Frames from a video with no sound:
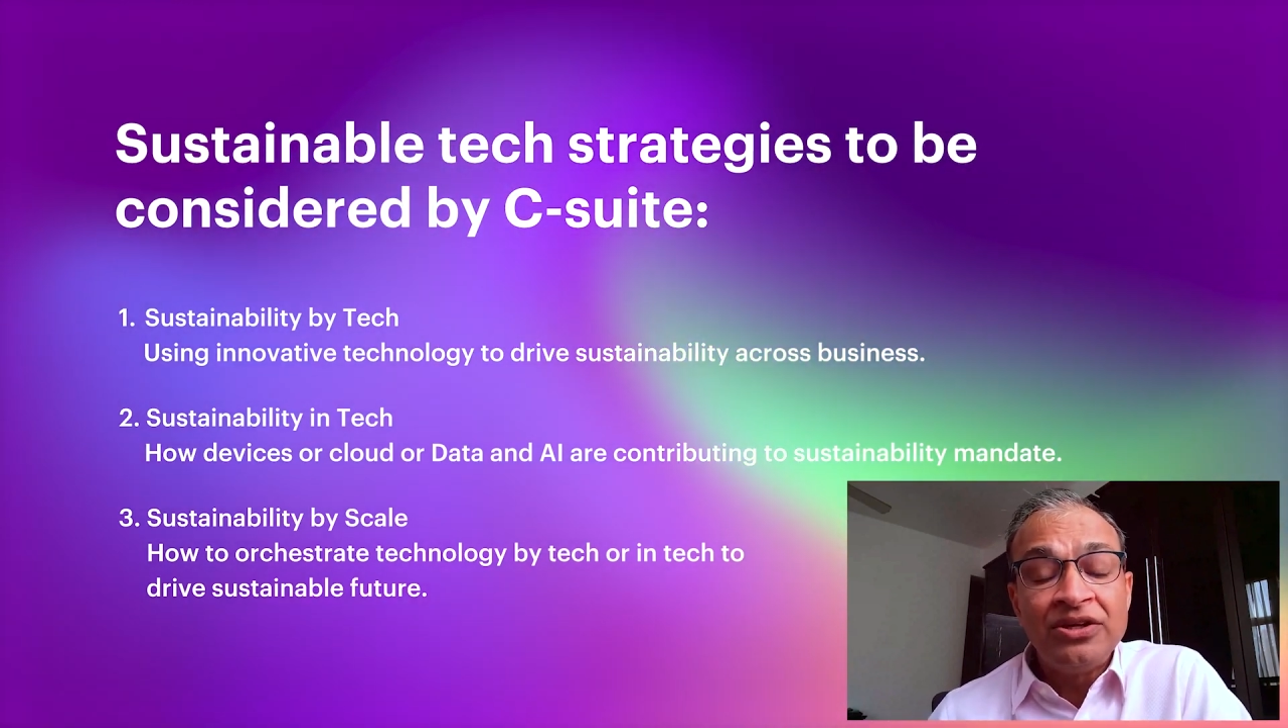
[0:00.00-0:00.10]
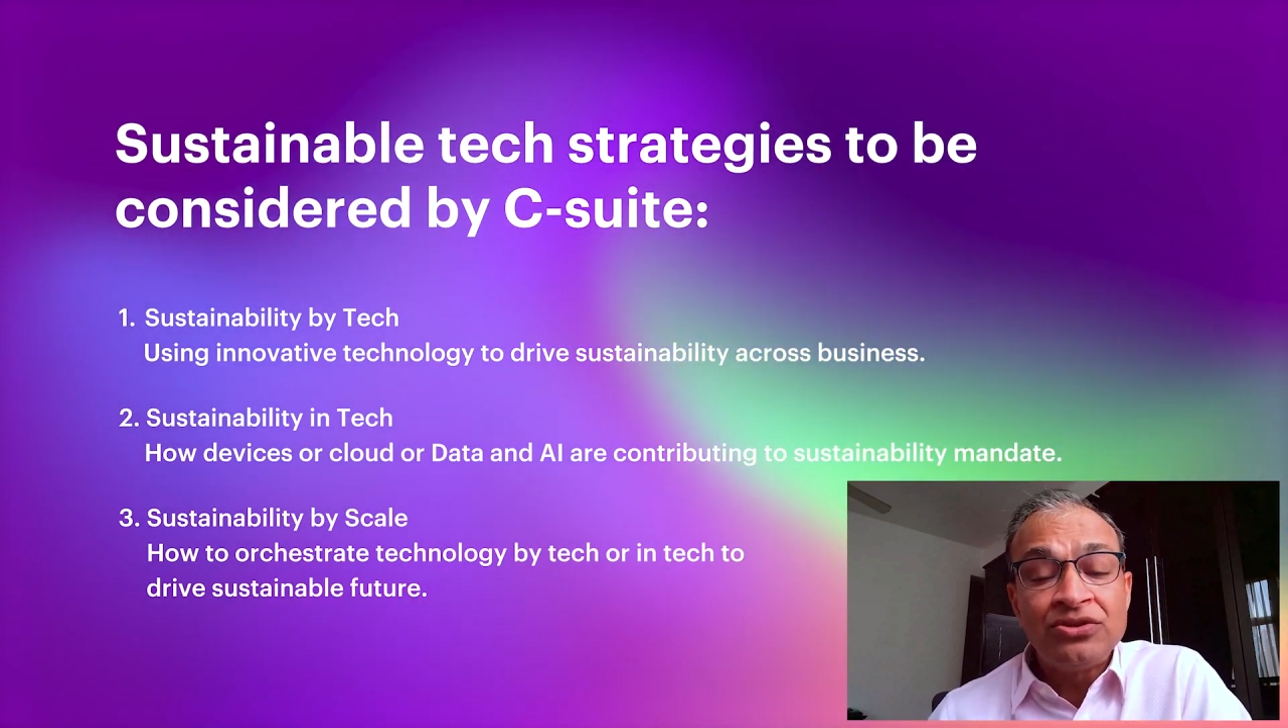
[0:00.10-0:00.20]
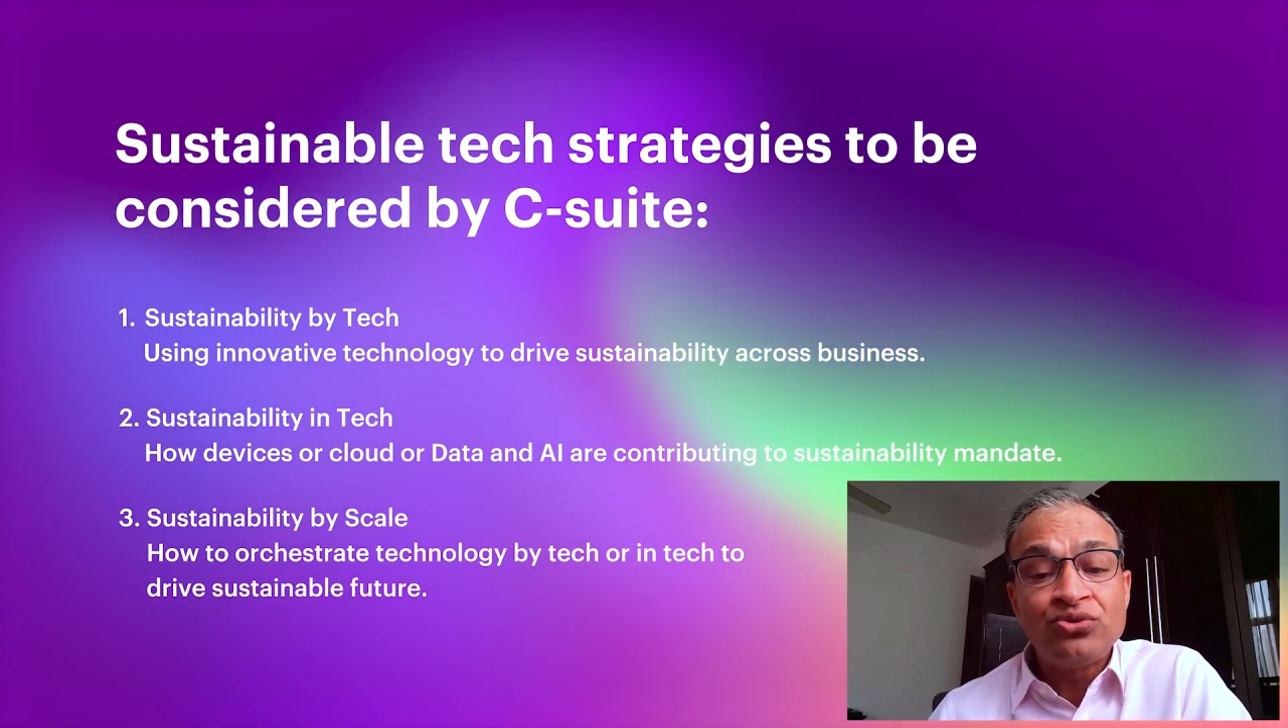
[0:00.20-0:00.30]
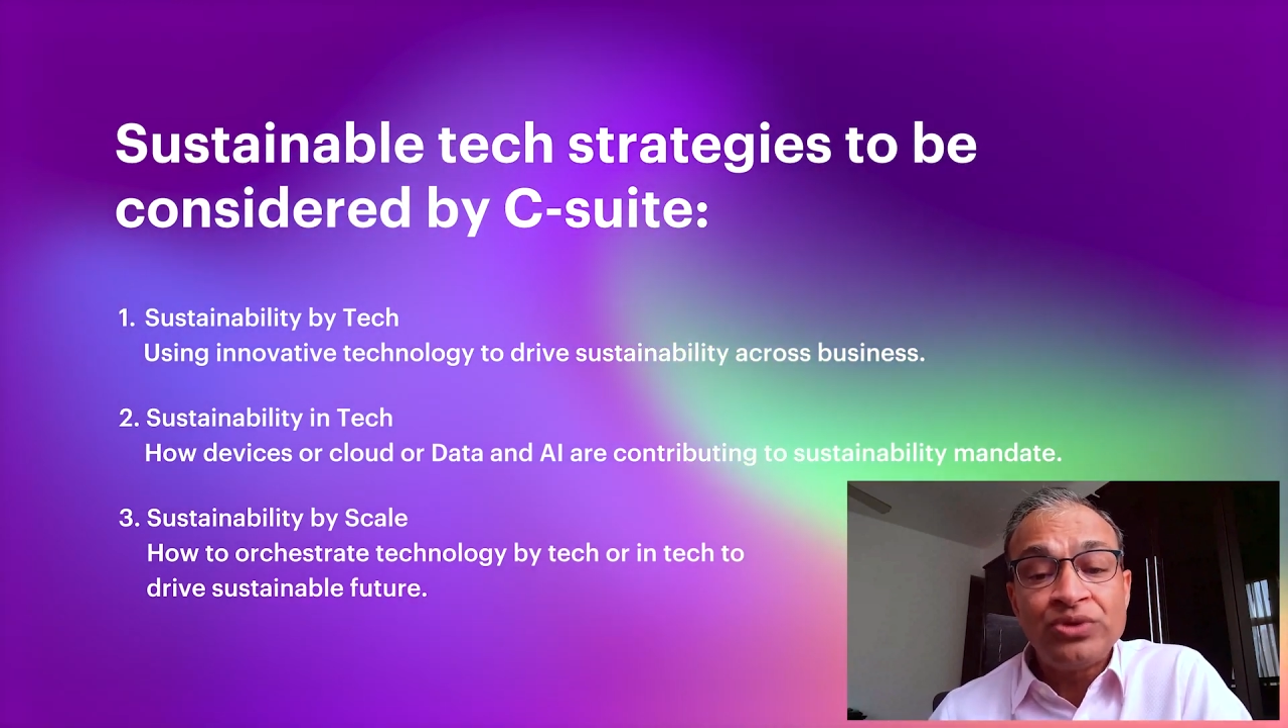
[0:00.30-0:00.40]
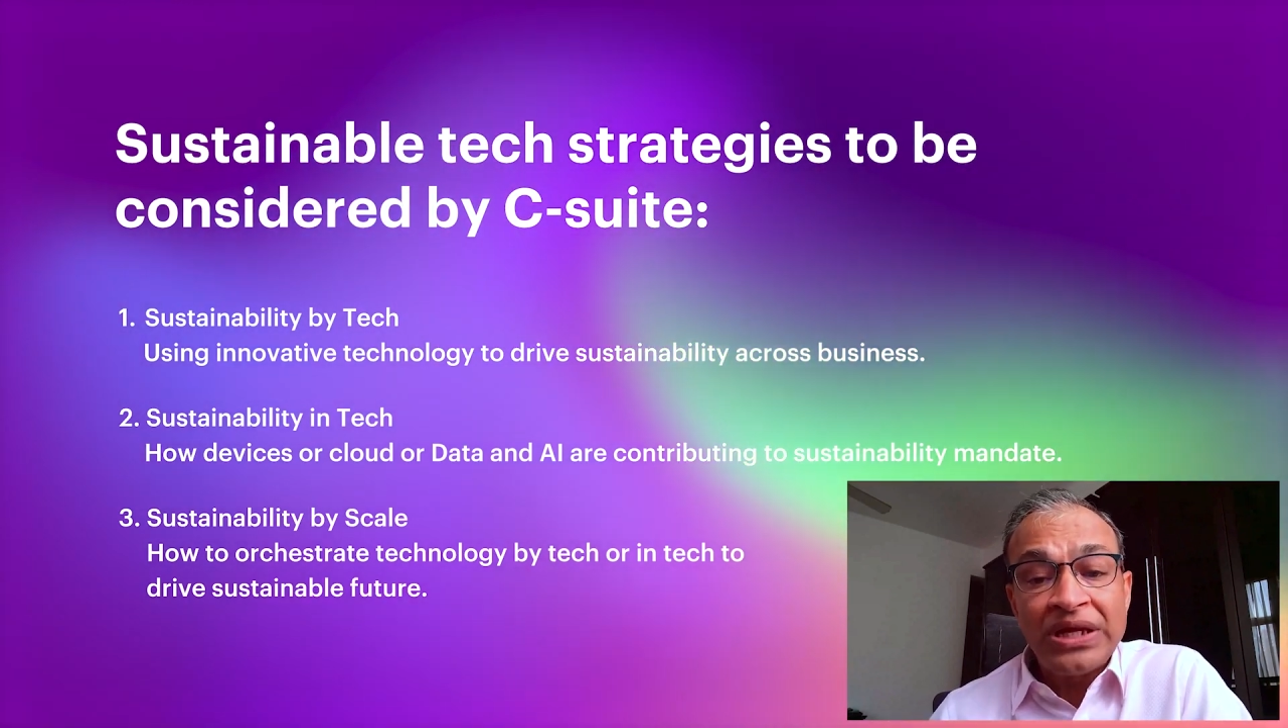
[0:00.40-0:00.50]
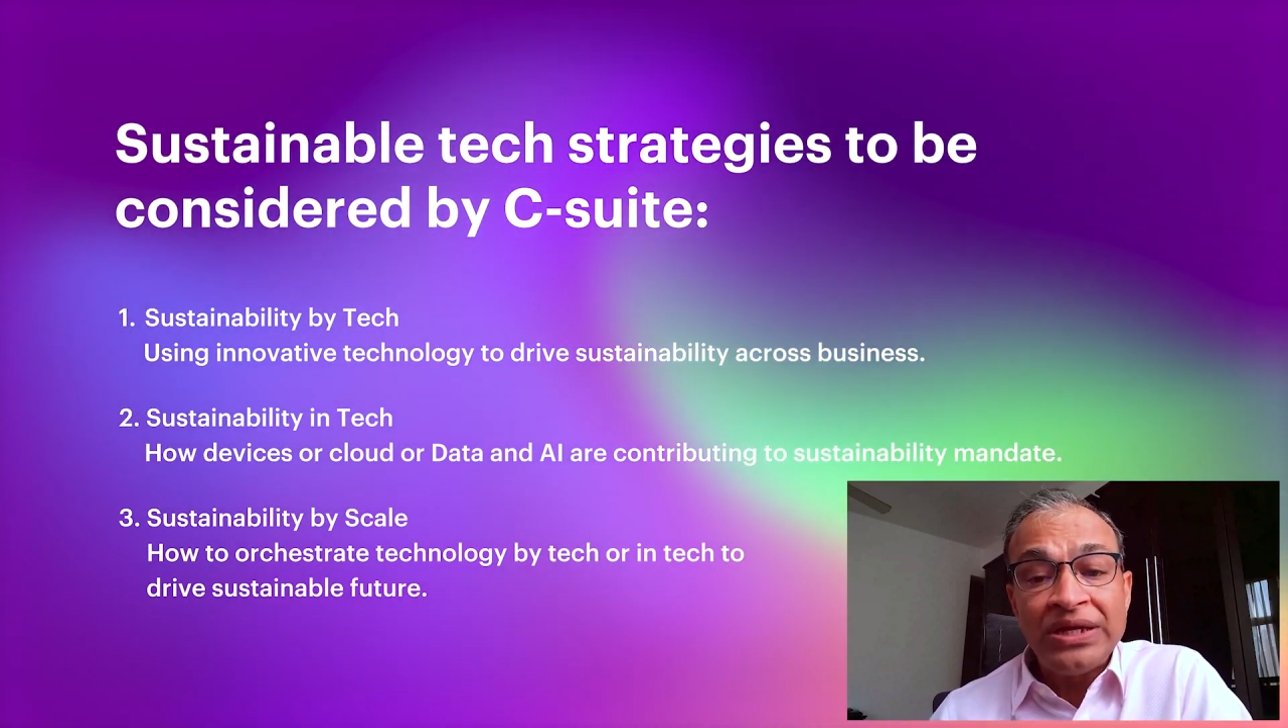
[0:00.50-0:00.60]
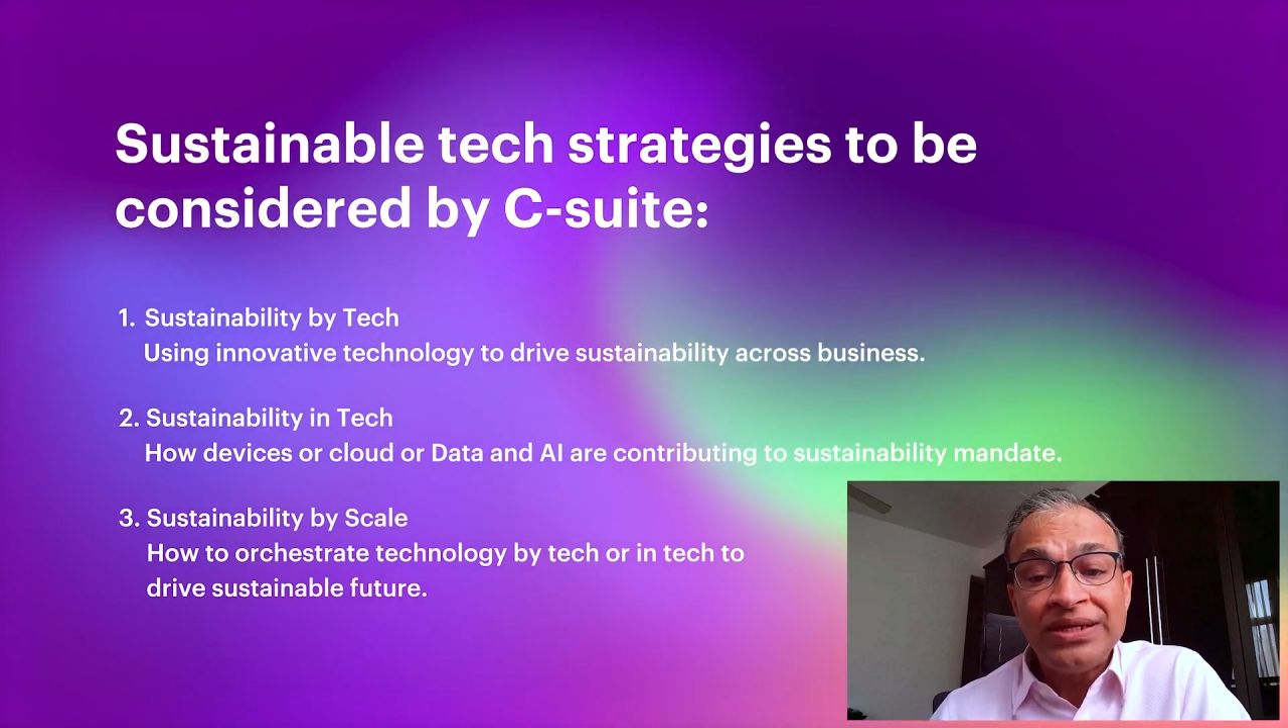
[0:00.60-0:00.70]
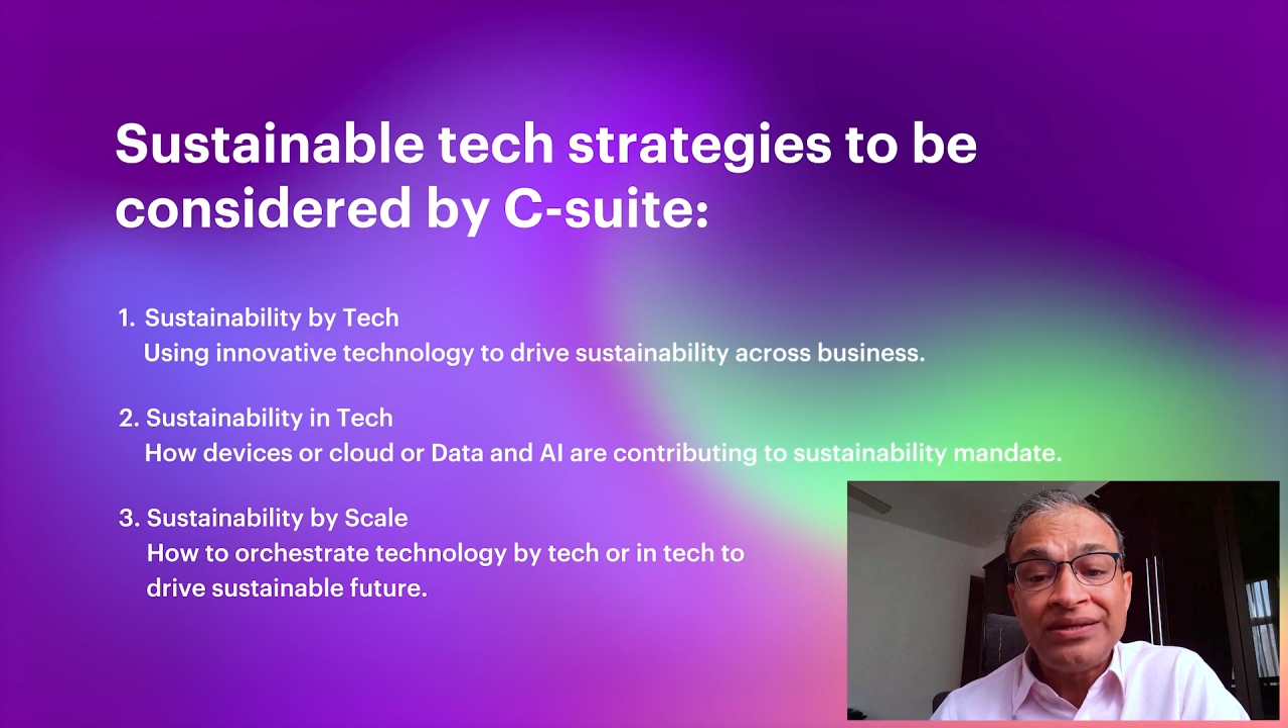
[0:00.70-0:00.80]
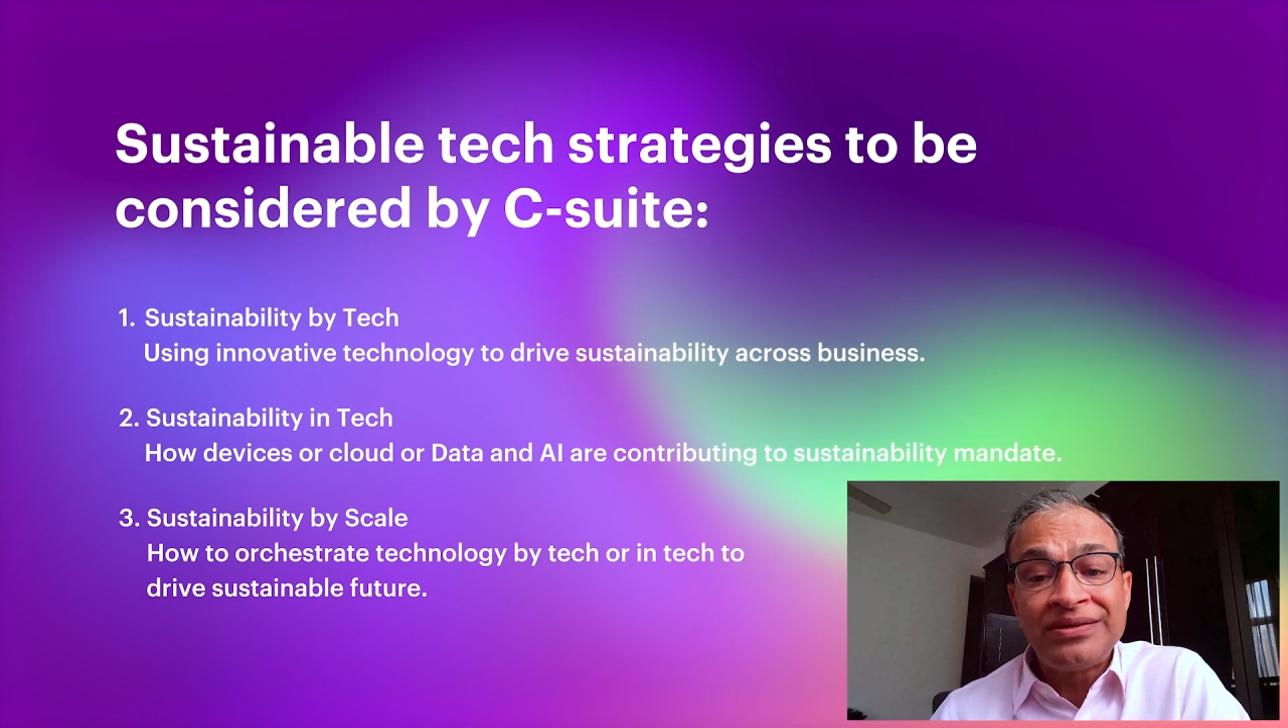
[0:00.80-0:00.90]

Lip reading: to really